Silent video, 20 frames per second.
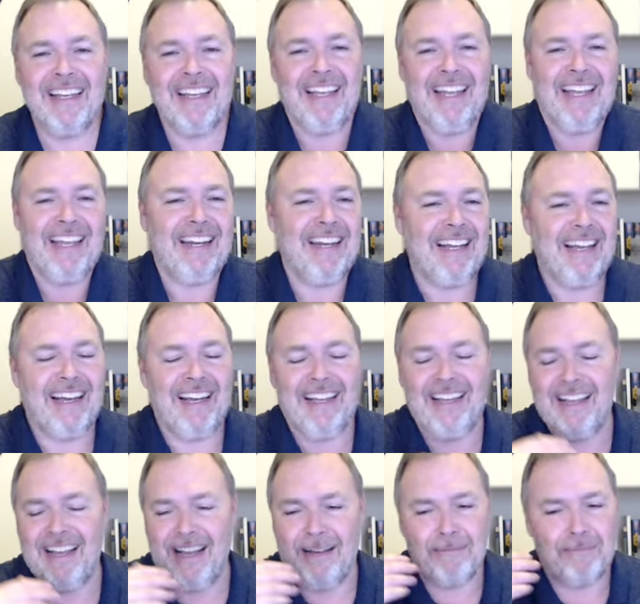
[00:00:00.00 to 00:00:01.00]
and
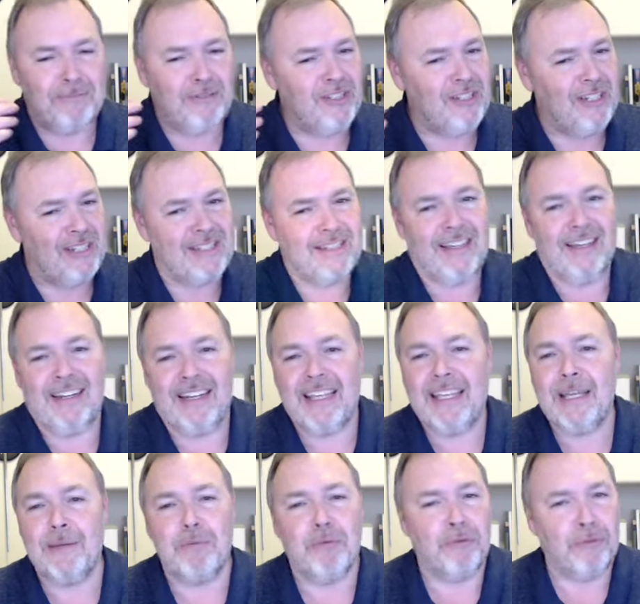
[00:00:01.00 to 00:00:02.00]
I I'm just going to
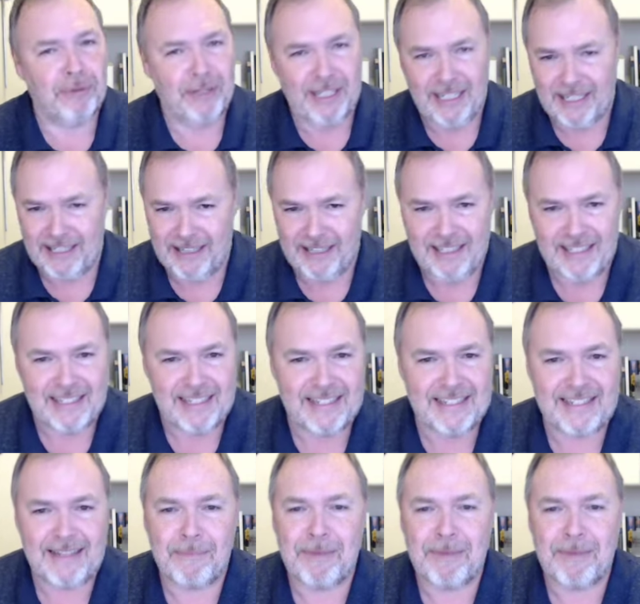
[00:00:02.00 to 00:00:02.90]
keep reading these.